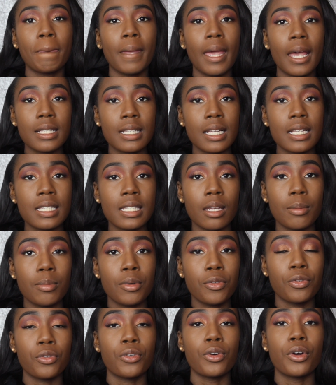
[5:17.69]
As I said
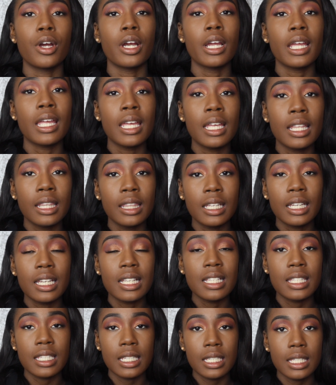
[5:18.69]
before, the
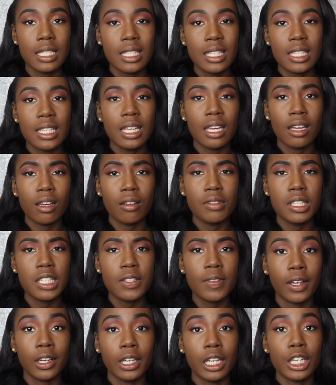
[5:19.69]
consistency of this
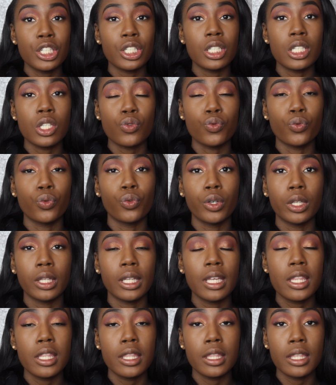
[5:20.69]
foundation is
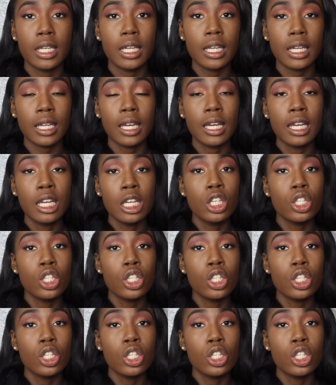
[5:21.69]
really thick.